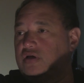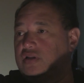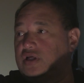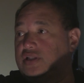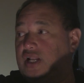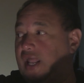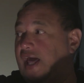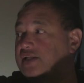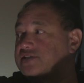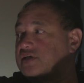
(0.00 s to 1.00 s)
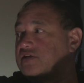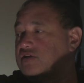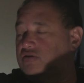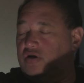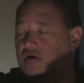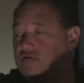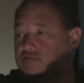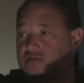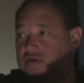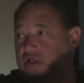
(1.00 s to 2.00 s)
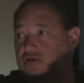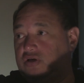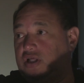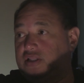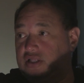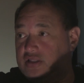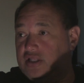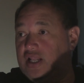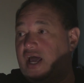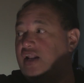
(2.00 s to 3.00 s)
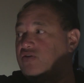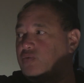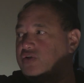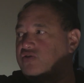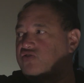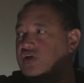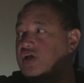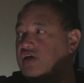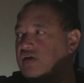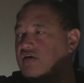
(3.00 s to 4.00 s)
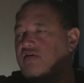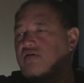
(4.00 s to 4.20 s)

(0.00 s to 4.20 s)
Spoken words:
the lands that, how they look at the land is what they're saying. Yeah.